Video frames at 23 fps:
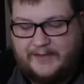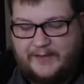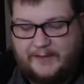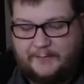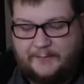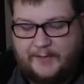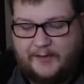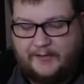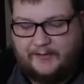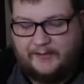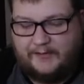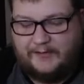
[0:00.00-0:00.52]

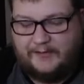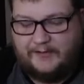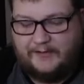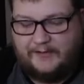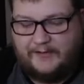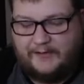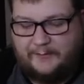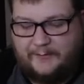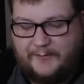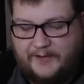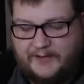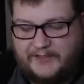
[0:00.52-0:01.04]
Hitmonlee and
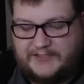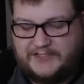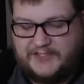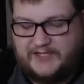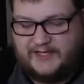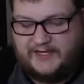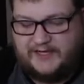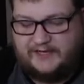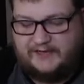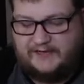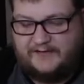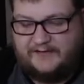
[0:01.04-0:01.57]

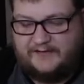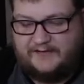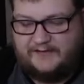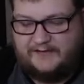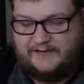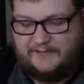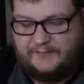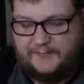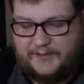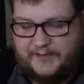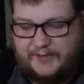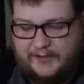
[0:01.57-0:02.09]
Hitmonchan.
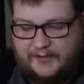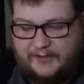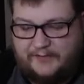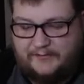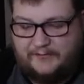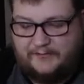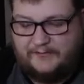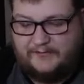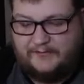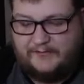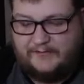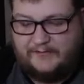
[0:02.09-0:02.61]
There we go.
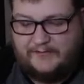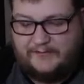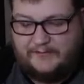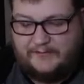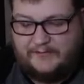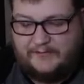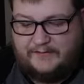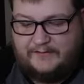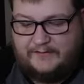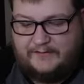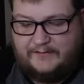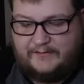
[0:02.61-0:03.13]

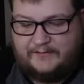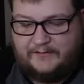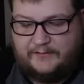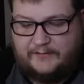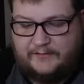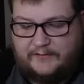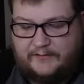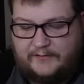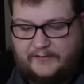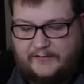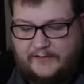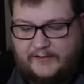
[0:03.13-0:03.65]

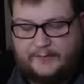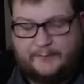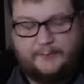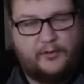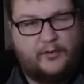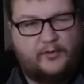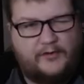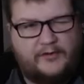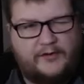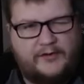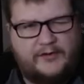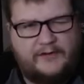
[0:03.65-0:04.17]

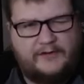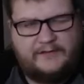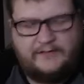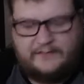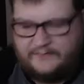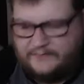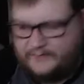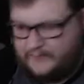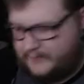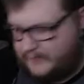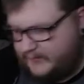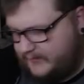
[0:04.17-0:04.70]
Empoleon?
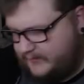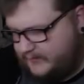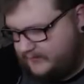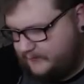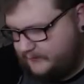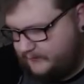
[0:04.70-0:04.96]
Is that right?